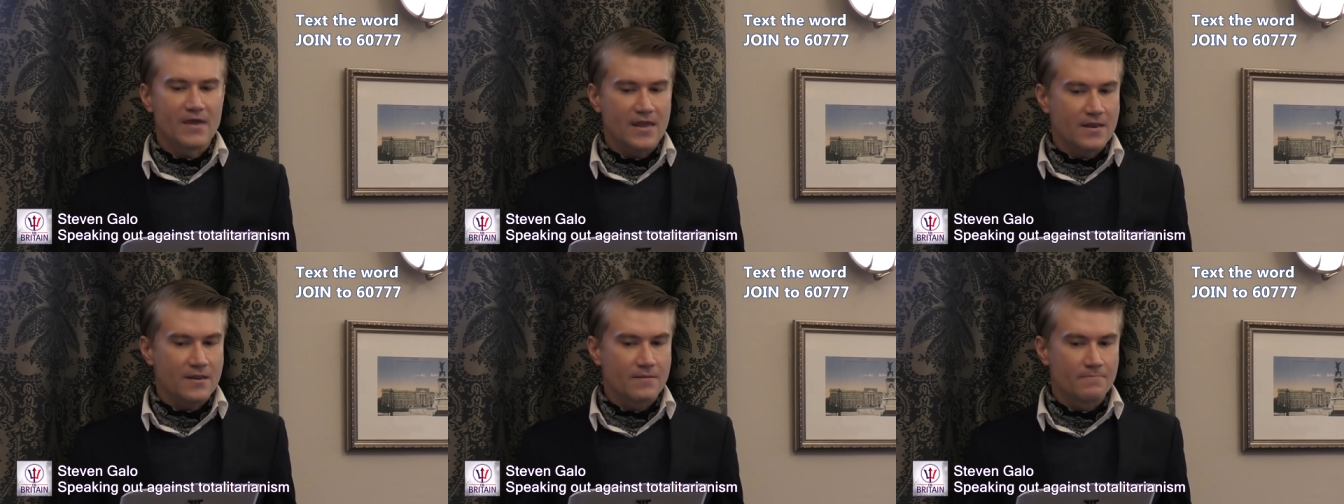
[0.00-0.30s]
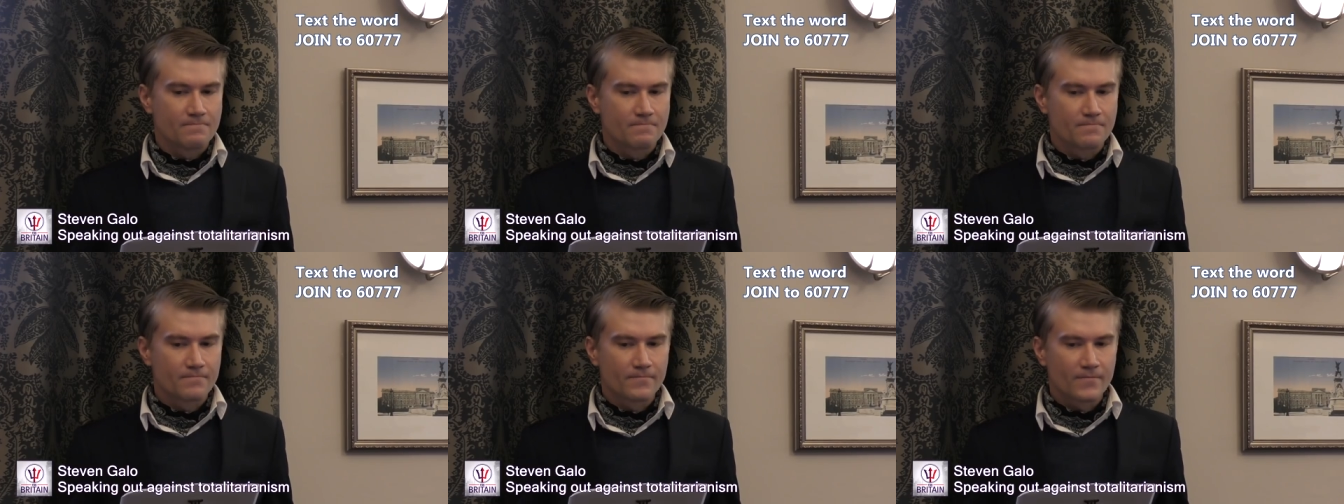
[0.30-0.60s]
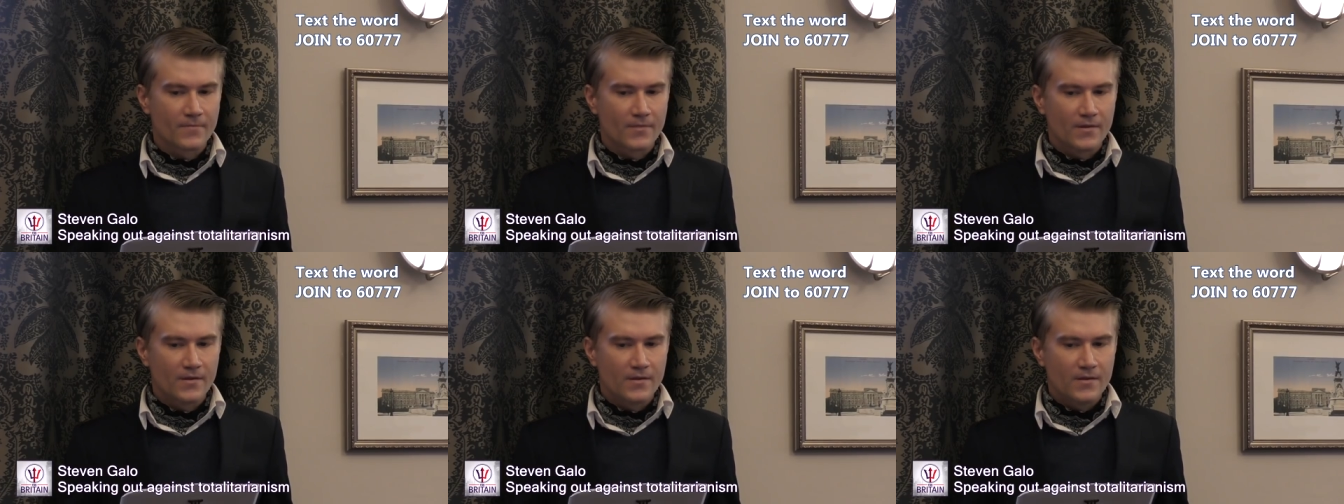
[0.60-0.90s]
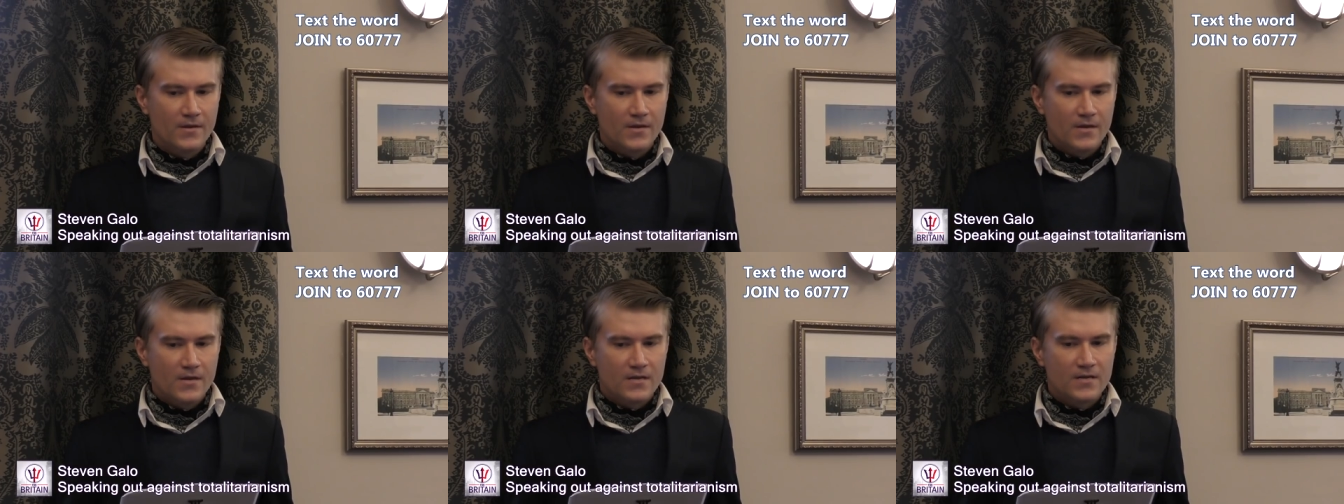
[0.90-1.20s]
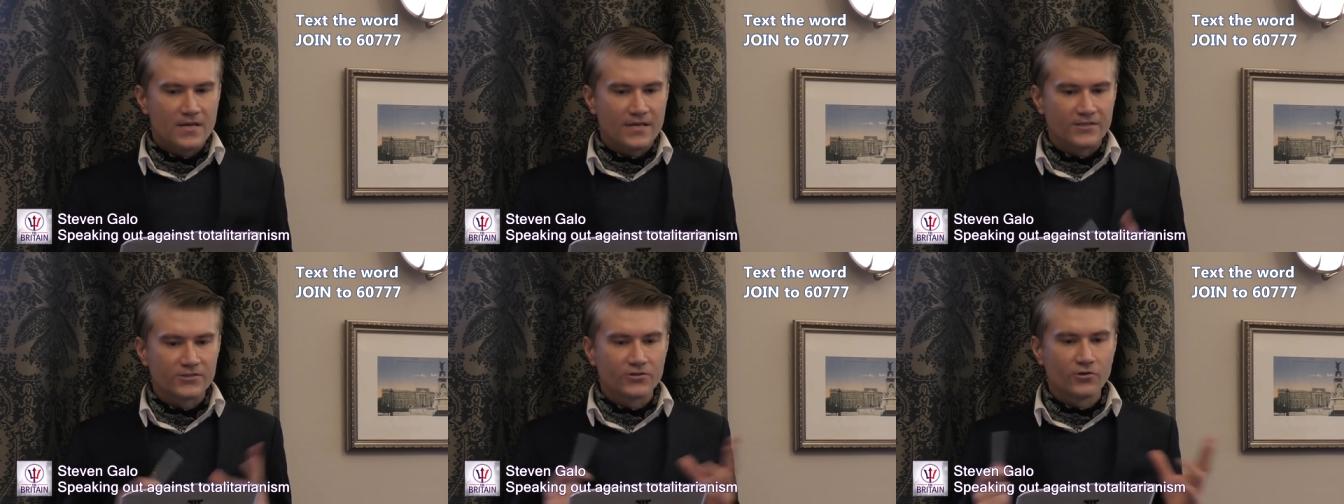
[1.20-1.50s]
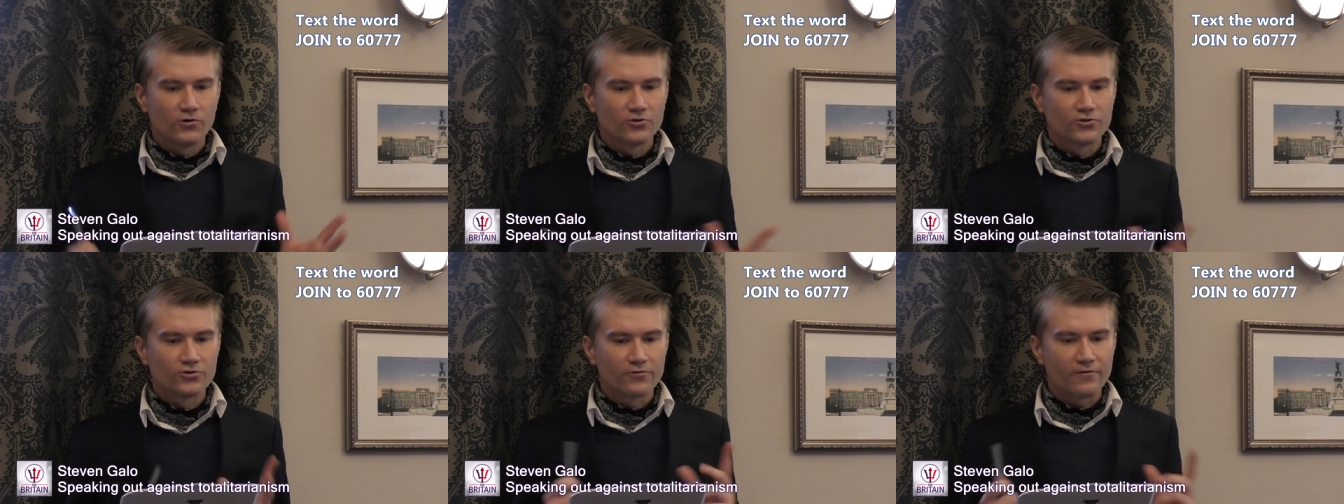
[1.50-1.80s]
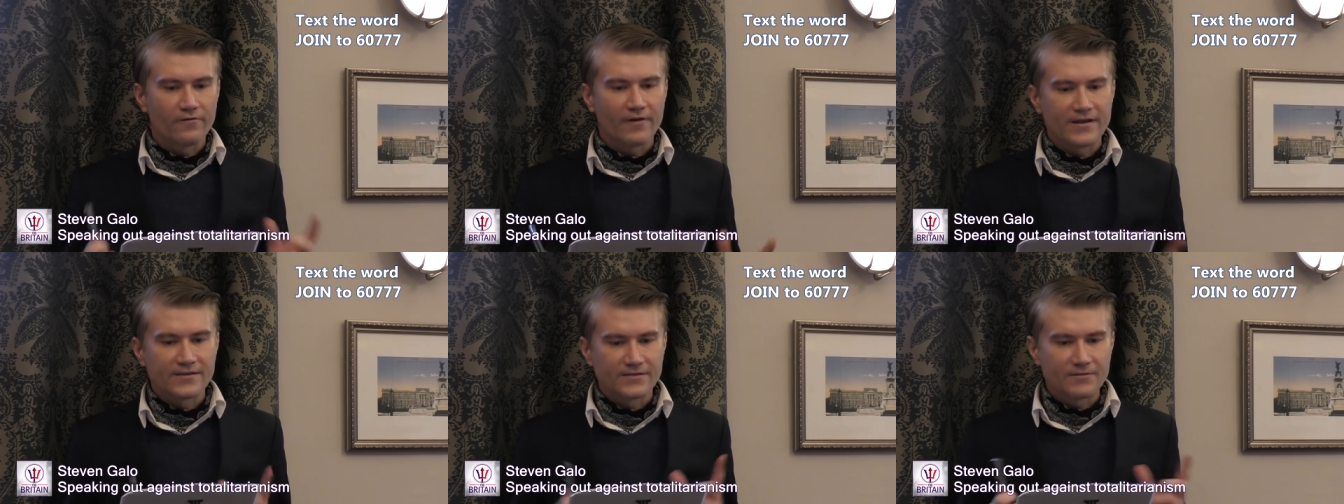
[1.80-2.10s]
being. They sought to
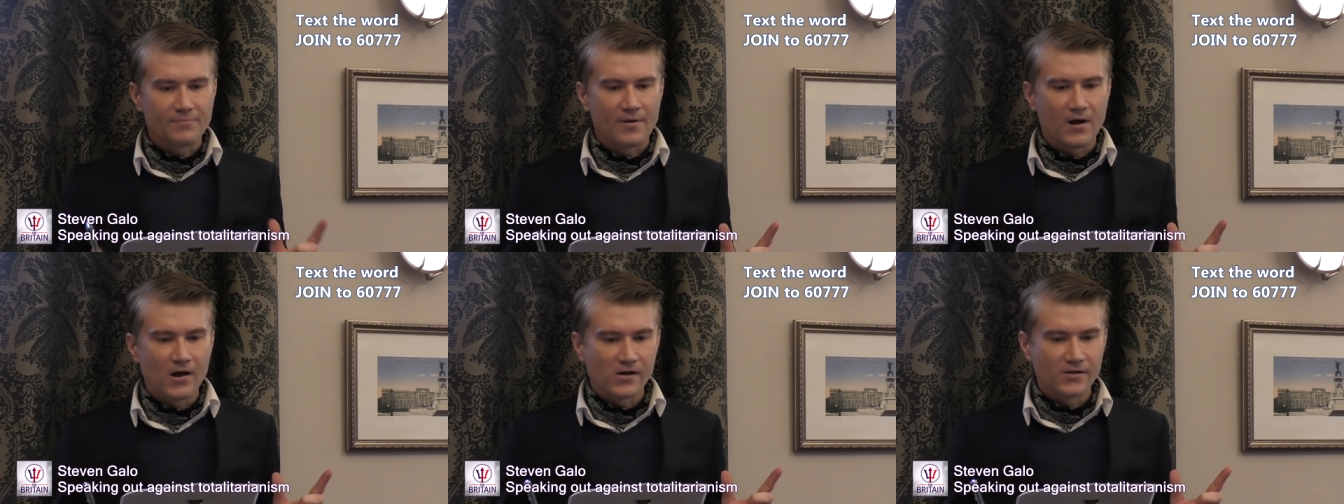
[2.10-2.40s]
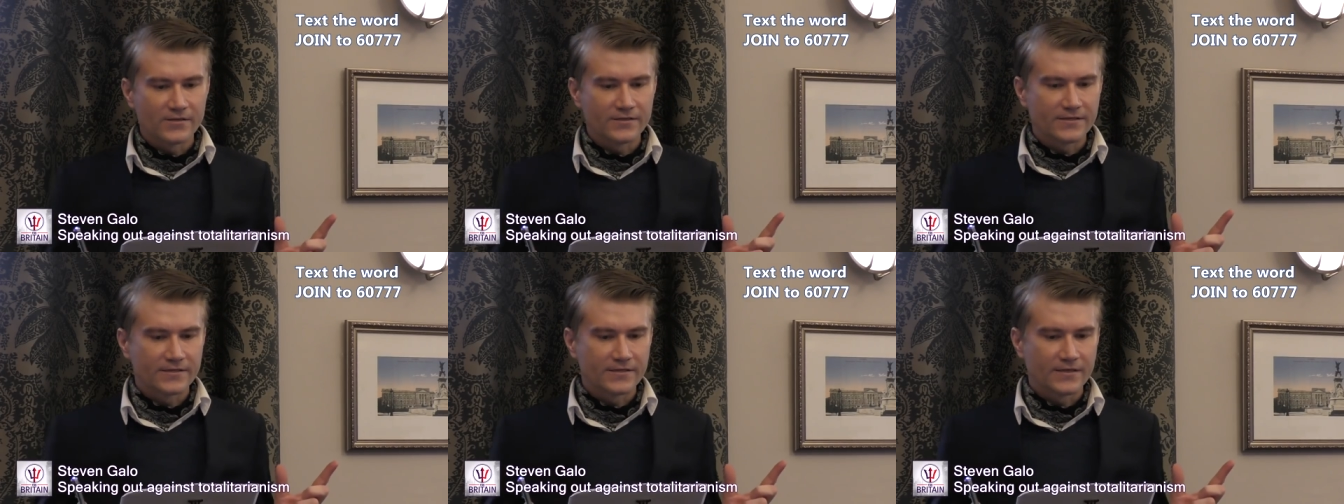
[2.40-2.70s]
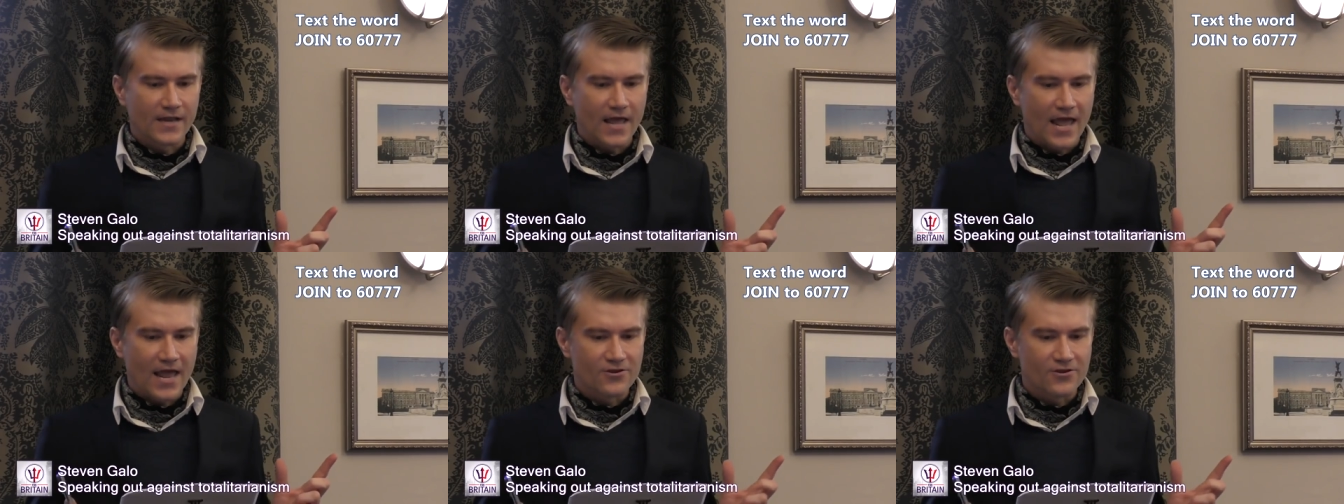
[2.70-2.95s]
erase the past